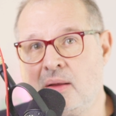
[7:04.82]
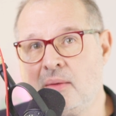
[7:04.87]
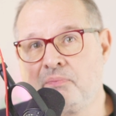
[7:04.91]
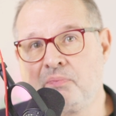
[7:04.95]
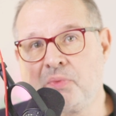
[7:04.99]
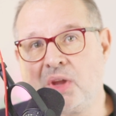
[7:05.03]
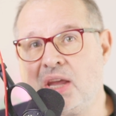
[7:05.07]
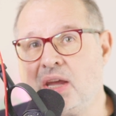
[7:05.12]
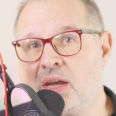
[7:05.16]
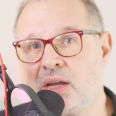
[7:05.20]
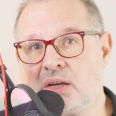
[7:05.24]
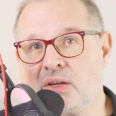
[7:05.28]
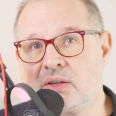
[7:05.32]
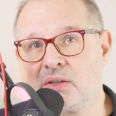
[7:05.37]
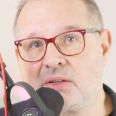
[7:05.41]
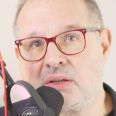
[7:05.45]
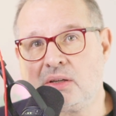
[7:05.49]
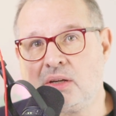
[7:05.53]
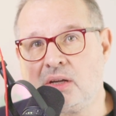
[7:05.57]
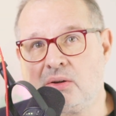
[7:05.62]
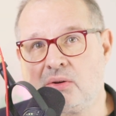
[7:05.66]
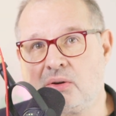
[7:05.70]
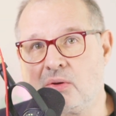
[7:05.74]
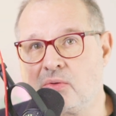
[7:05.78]
It,
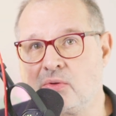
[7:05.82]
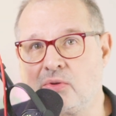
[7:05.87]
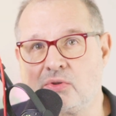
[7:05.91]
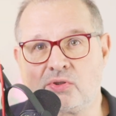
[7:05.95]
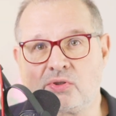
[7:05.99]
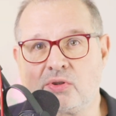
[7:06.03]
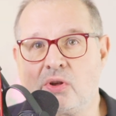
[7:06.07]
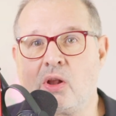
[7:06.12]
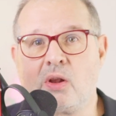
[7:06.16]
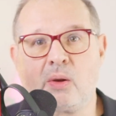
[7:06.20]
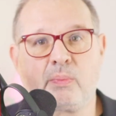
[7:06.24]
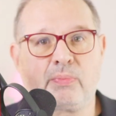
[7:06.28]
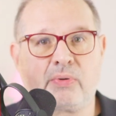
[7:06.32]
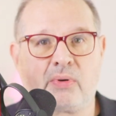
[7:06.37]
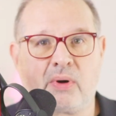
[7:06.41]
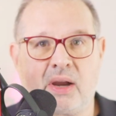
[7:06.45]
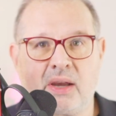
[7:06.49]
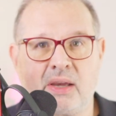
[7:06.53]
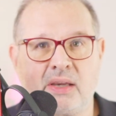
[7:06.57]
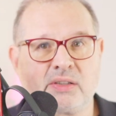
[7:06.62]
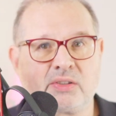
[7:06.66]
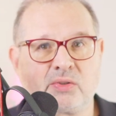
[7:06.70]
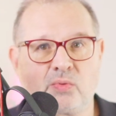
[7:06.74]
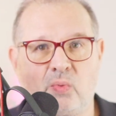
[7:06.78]
you know, the Sol
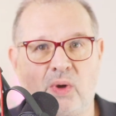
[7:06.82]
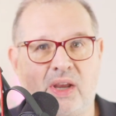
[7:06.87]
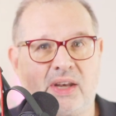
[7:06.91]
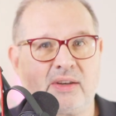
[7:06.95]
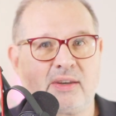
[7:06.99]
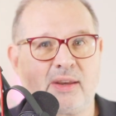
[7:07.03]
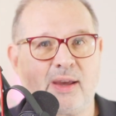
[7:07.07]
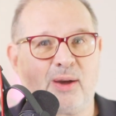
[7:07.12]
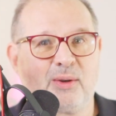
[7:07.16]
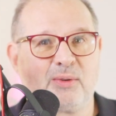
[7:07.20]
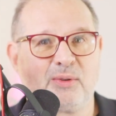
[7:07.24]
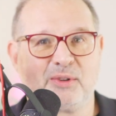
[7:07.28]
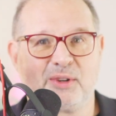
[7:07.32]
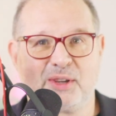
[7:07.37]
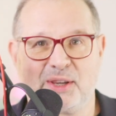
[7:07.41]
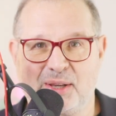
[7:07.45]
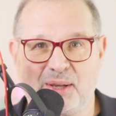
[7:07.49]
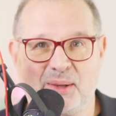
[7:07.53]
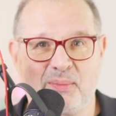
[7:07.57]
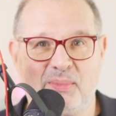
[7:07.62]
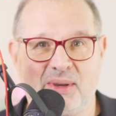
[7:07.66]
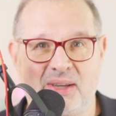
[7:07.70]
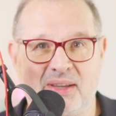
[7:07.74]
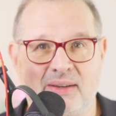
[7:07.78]
price went down a
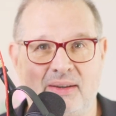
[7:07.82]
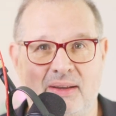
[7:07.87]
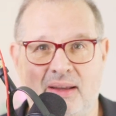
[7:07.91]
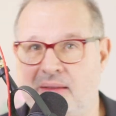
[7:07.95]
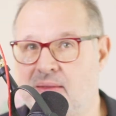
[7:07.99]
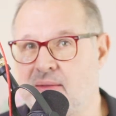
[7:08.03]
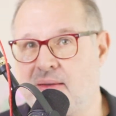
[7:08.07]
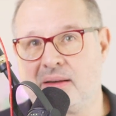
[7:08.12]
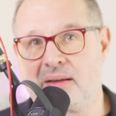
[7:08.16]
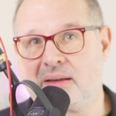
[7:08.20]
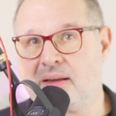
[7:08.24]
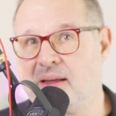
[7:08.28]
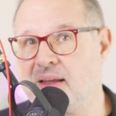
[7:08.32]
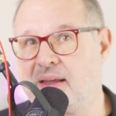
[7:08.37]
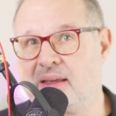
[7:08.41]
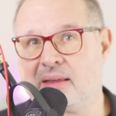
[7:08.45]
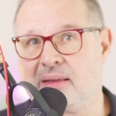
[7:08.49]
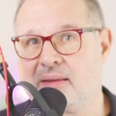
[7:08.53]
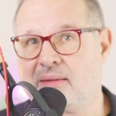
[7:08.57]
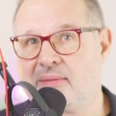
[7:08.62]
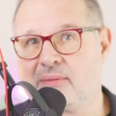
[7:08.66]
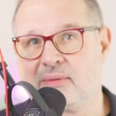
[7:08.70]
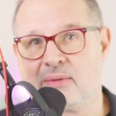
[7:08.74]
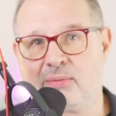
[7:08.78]
little bit, I think like
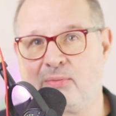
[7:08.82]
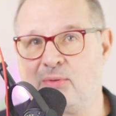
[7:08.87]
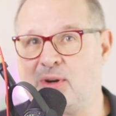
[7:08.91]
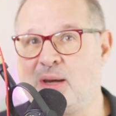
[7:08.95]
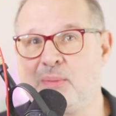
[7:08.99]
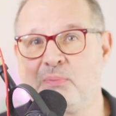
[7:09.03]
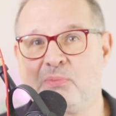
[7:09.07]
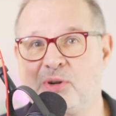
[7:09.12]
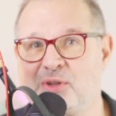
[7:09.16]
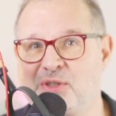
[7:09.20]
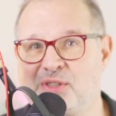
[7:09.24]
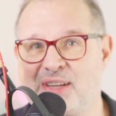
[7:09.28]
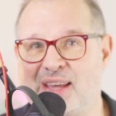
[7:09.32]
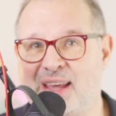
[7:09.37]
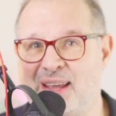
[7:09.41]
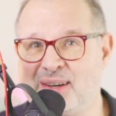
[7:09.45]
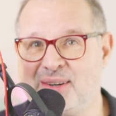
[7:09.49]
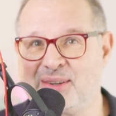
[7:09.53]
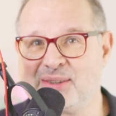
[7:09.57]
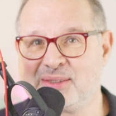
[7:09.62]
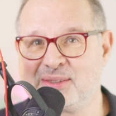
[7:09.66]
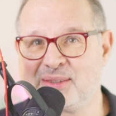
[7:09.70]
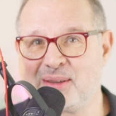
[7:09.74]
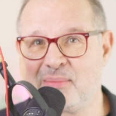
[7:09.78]
three
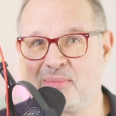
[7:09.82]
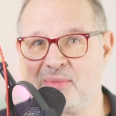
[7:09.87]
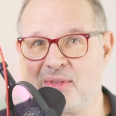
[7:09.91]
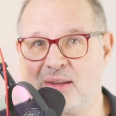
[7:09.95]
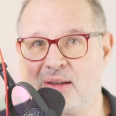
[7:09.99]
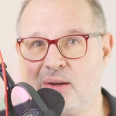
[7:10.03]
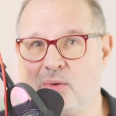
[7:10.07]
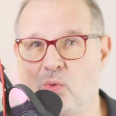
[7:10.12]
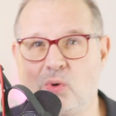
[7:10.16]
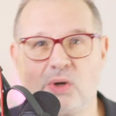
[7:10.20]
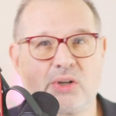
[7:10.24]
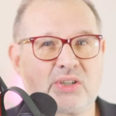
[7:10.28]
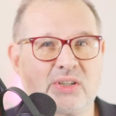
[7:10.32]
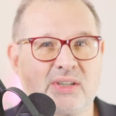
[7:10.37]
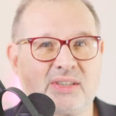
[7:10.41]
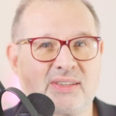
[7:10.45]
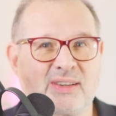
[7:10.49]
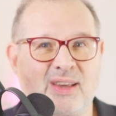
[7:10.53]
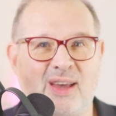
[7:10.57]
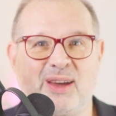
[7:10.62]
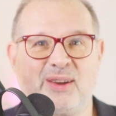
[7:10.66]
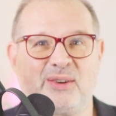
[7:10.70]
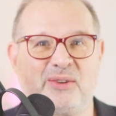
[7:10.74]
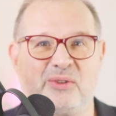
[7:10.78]
percent or something, which is
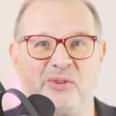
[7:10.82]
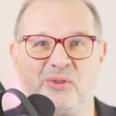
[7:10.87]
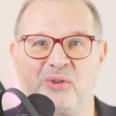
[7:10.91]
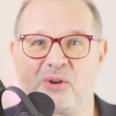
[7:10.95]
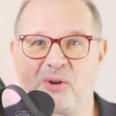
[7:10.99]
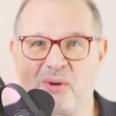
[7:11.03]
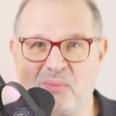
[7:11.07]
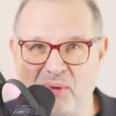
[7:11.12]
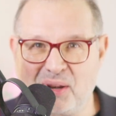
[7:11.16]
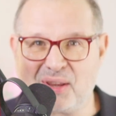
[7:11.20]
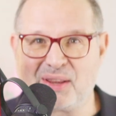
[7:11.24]
kind of normal.